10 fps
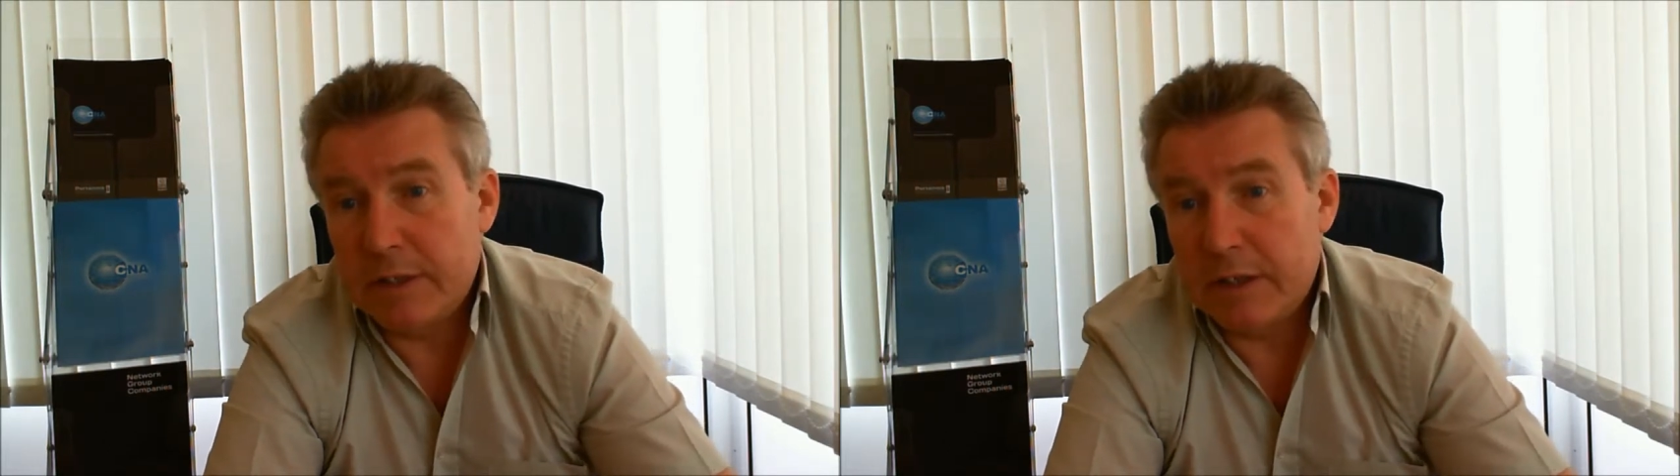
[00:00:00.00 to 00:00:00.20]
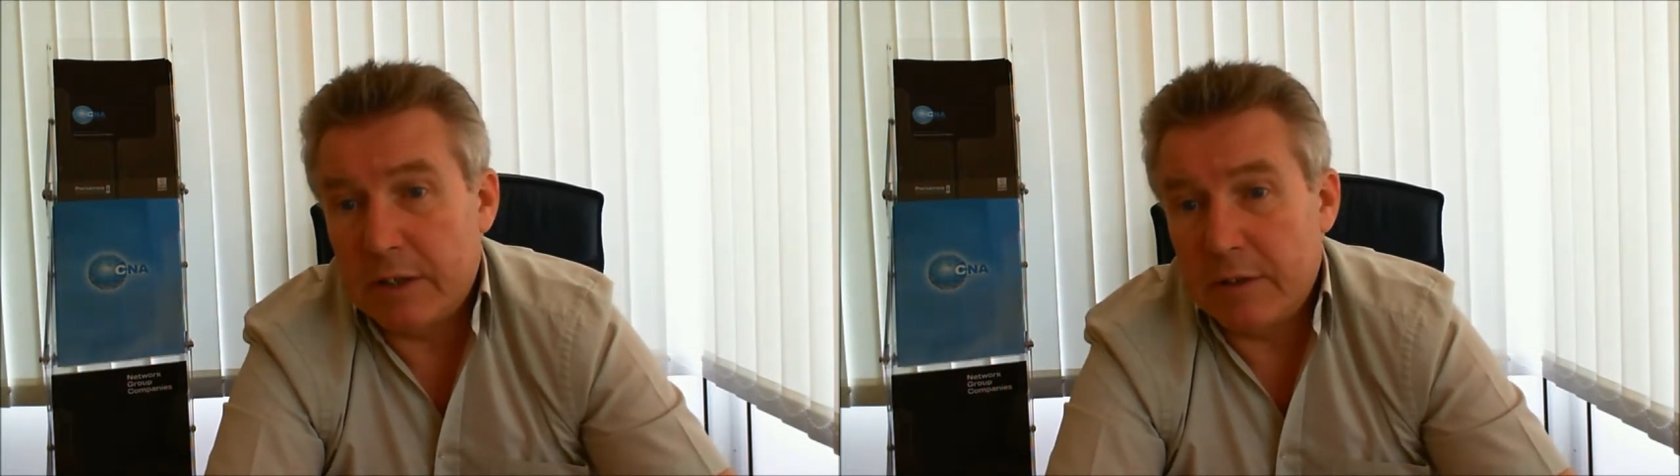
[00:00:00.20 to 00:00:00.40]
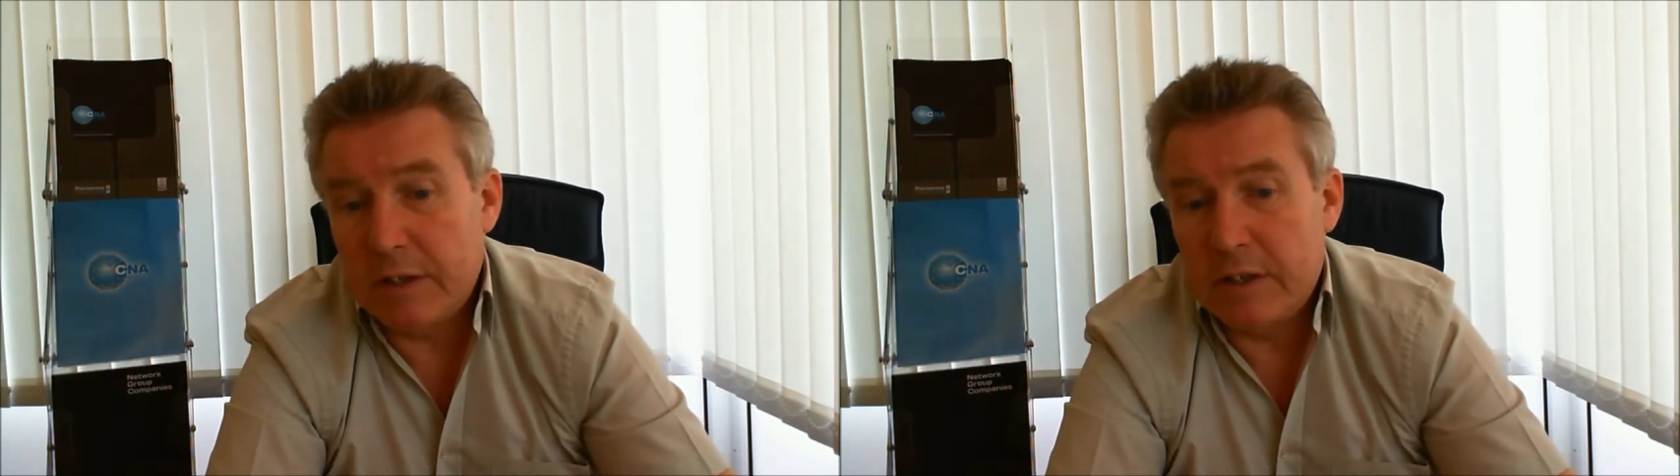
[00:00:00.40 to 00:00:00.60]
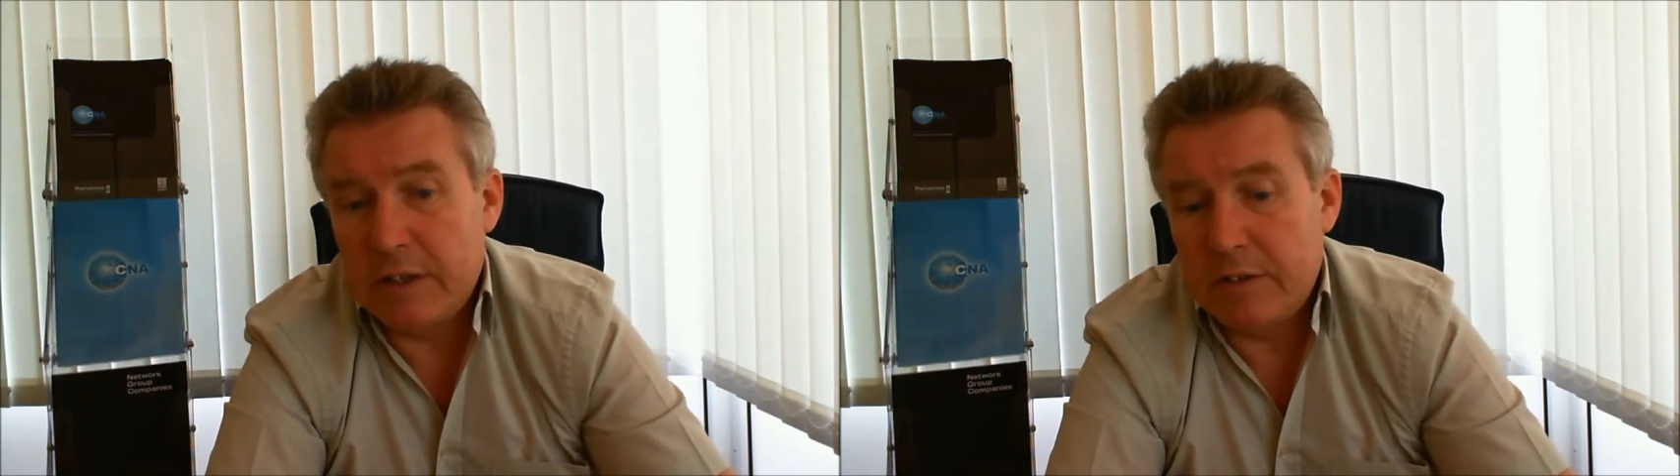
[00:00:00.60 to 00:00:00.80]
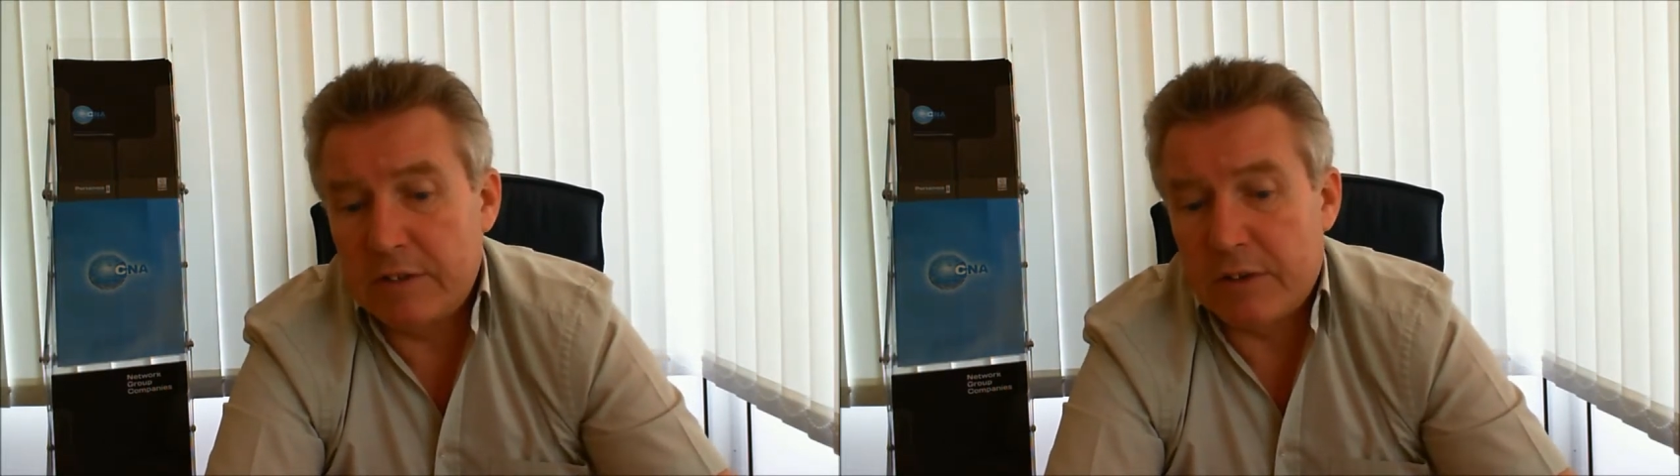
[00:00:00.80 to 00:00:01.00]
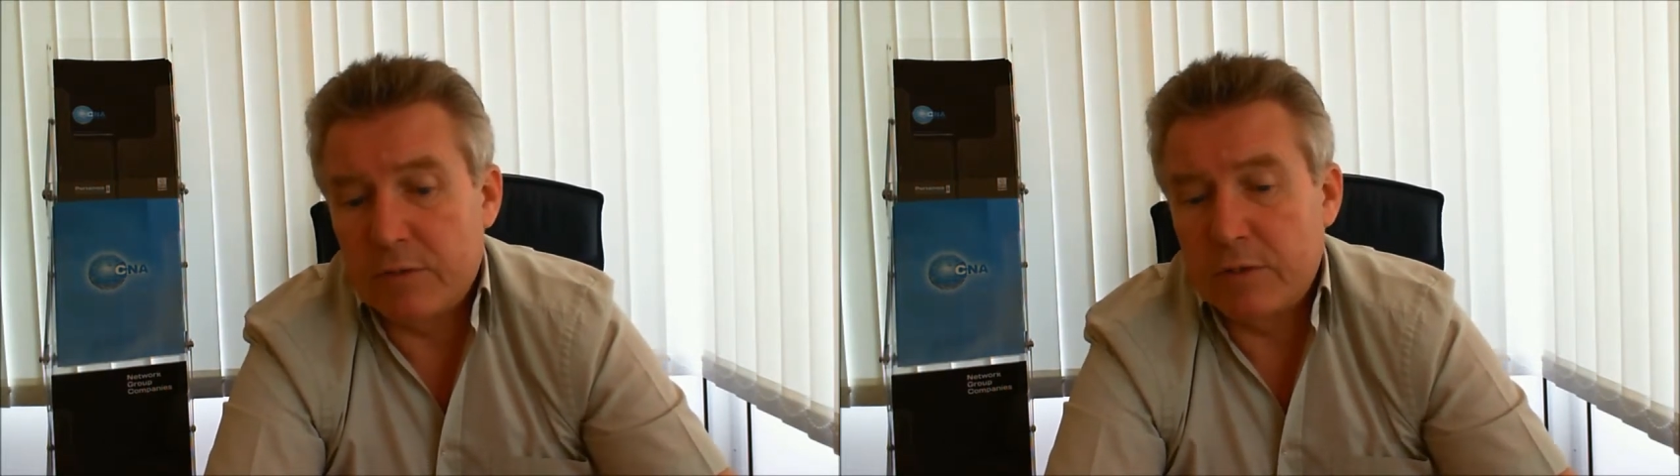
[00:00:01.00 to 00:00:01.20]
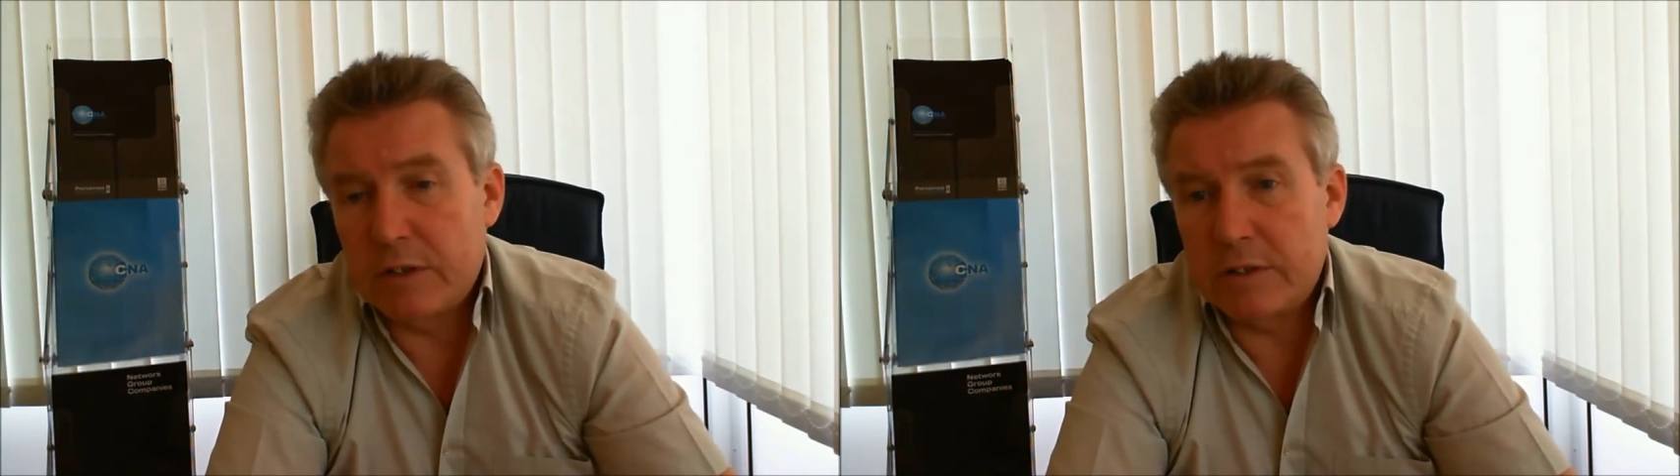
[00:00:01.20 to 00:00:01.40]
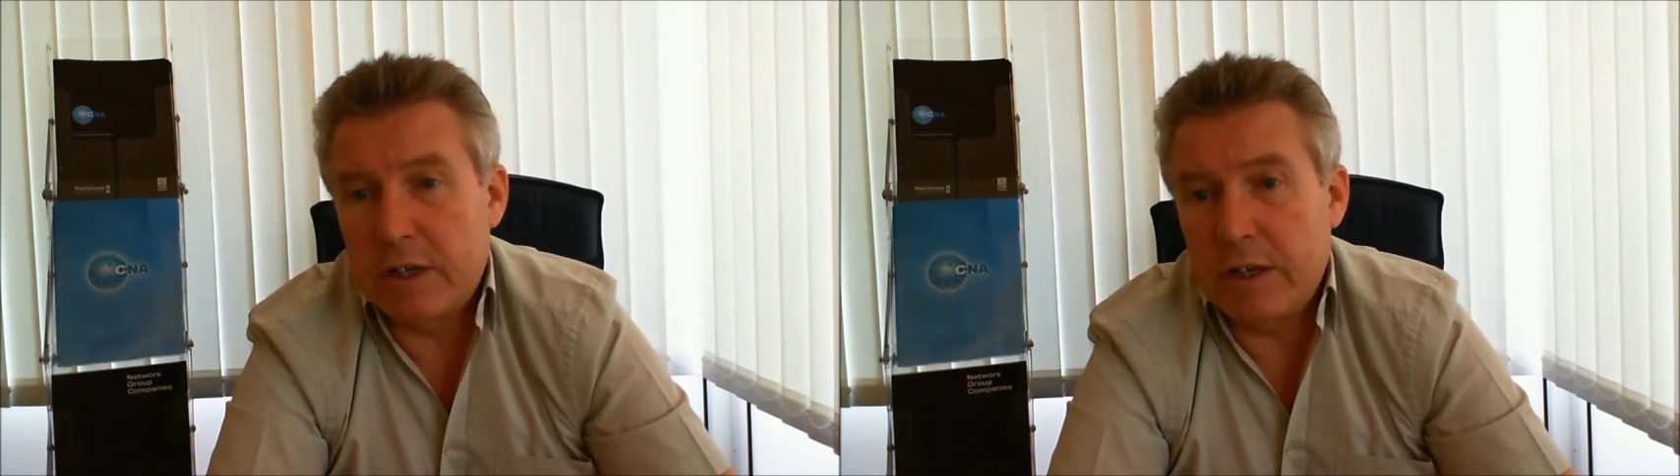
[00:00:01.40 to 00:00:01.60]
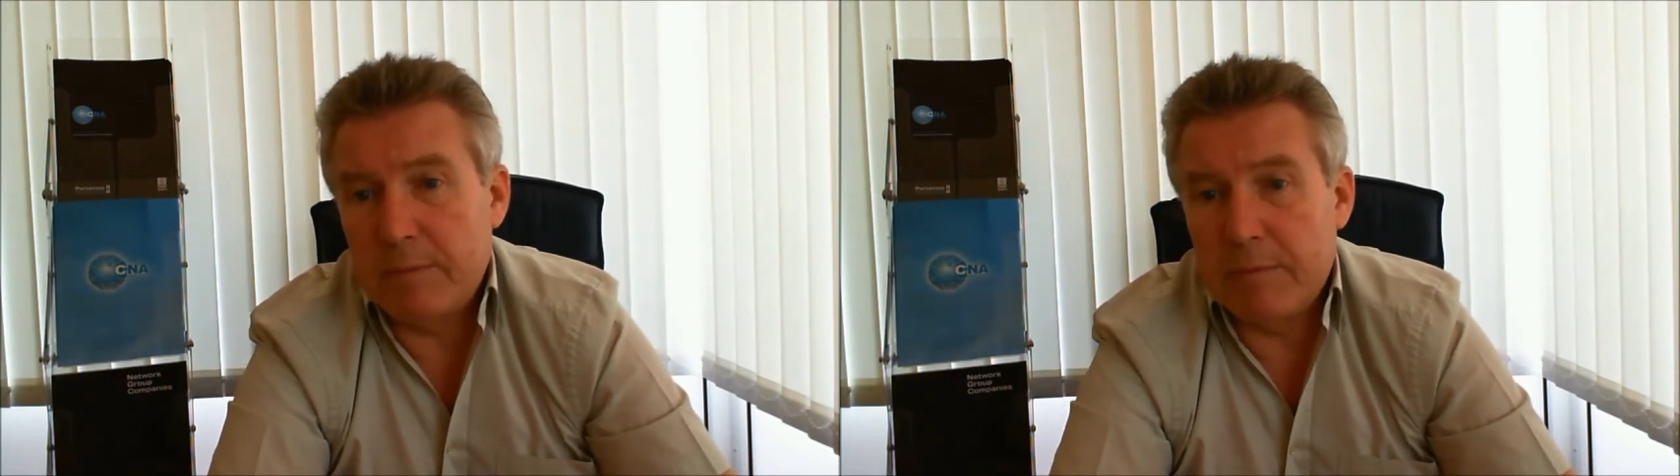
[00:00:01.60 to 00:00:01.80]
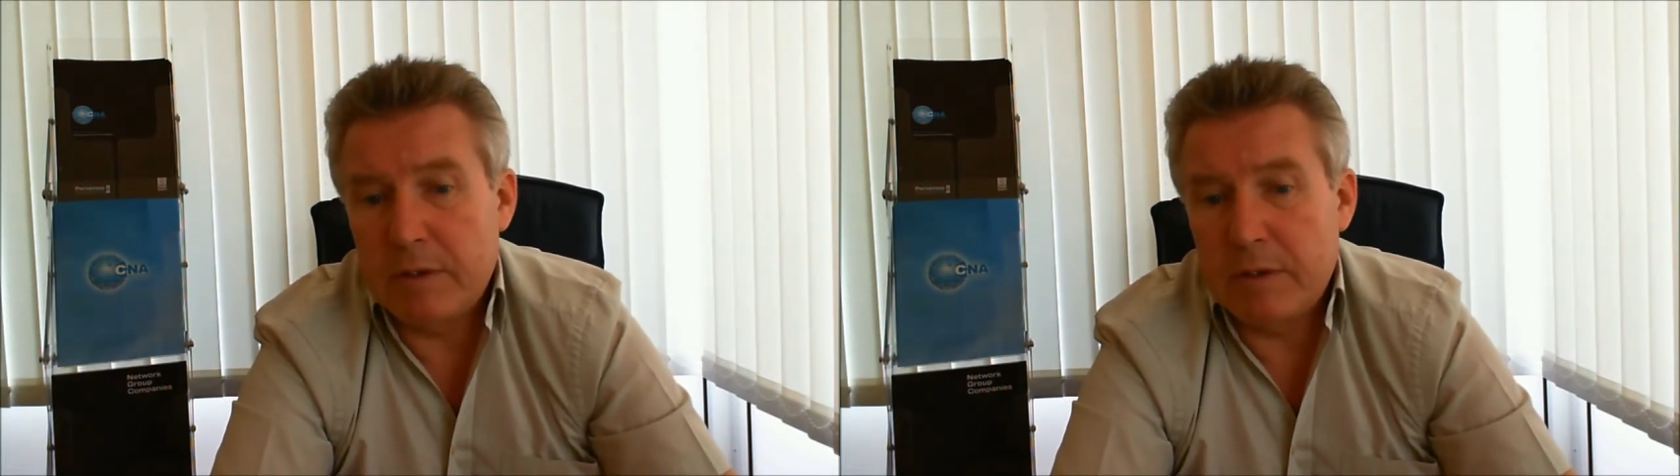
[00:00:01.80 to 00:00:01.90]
in several years' time.